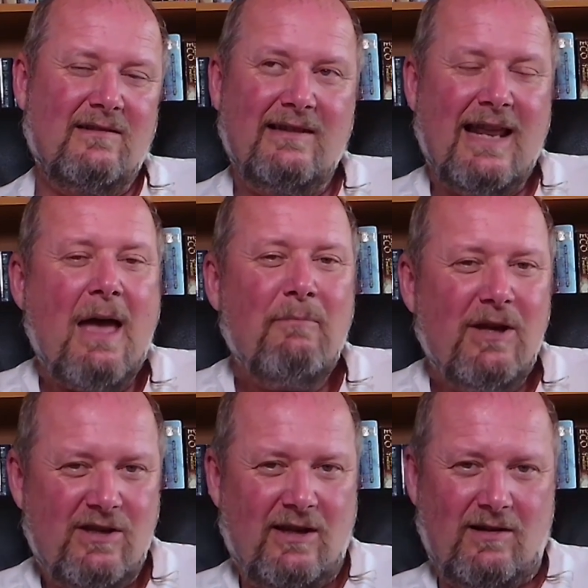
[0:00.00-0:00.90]

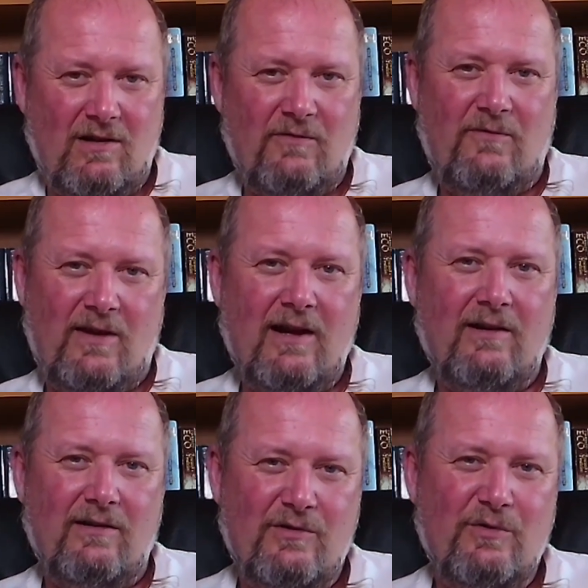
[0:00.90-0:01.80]
damaging of
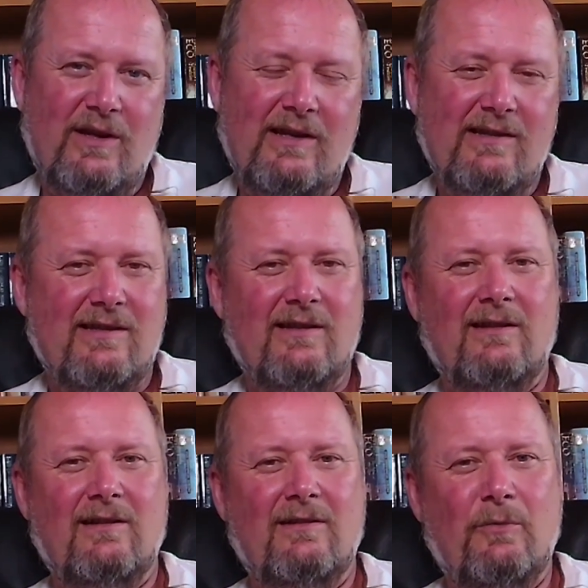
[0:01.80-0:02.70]
younger trees
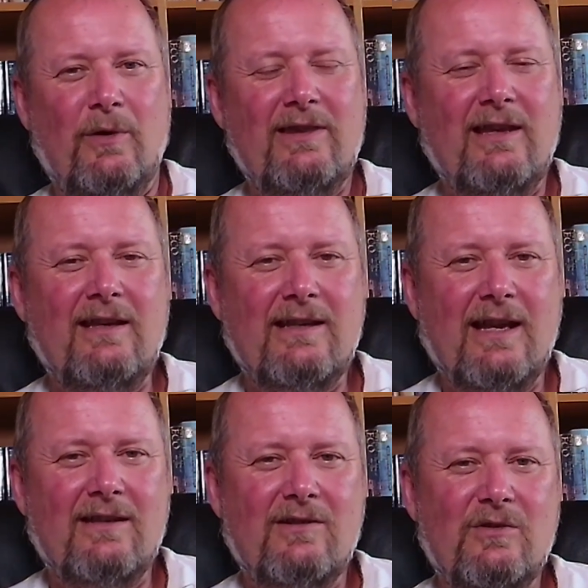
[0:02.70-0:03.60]
with
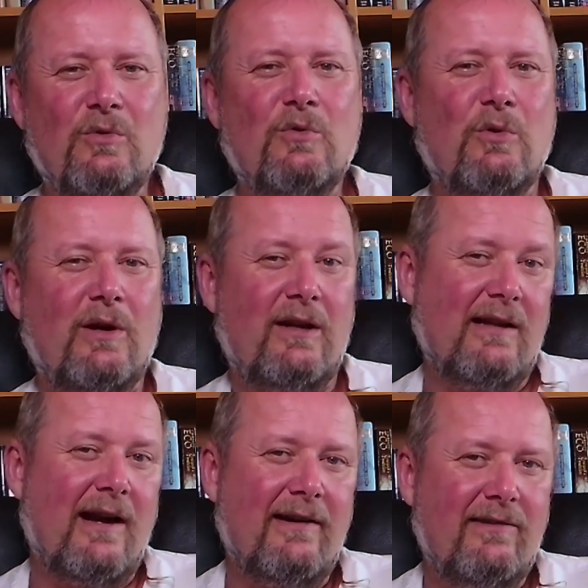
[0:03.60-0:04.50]
intent to create
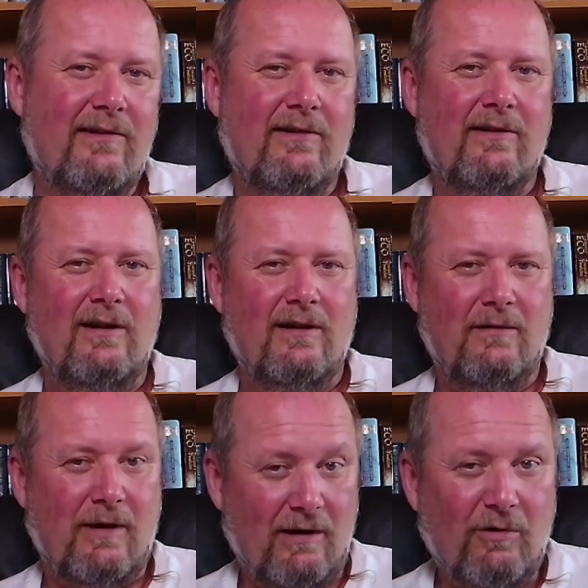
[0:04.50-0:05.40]
either
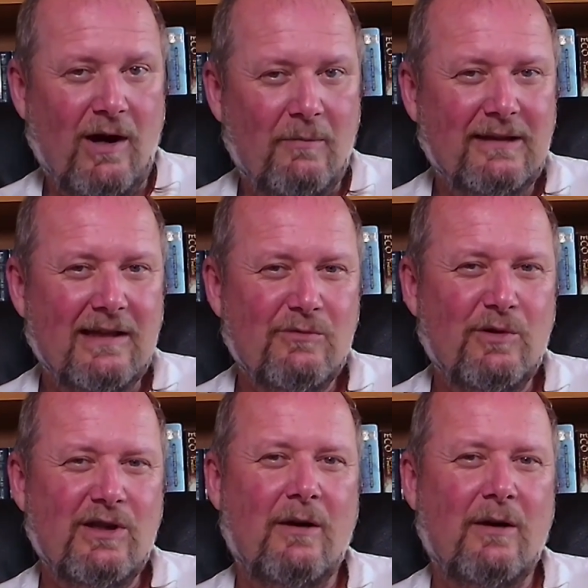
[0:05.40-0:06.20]
microhabitats which are